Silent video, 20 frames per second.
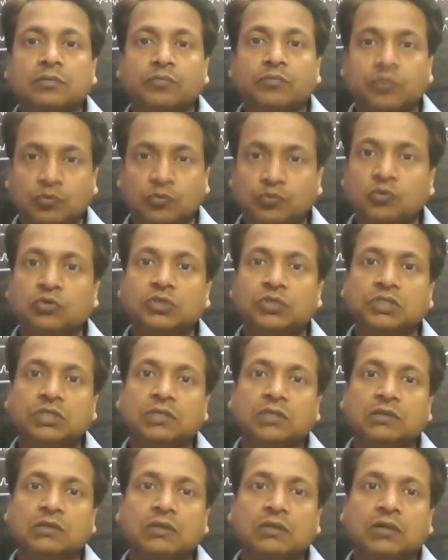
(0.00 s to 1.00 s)

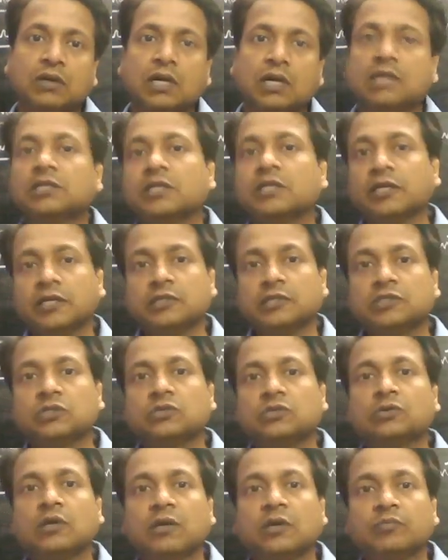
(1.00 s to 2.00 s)
proportion or the
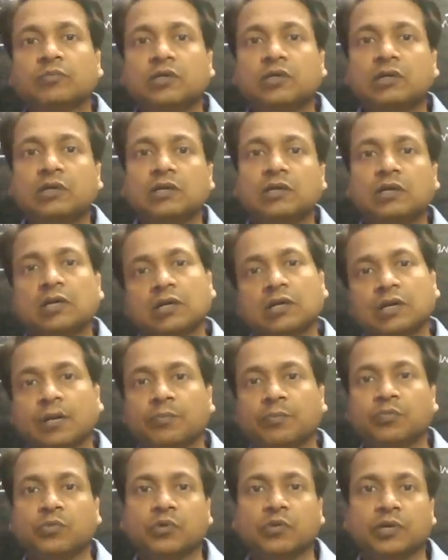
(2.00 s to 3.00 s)
ratio of the
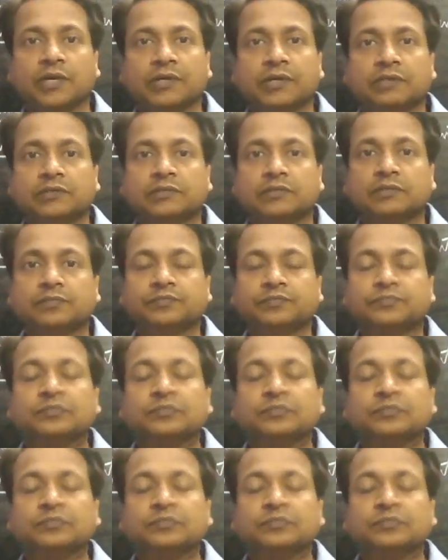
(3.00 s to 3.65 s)
components.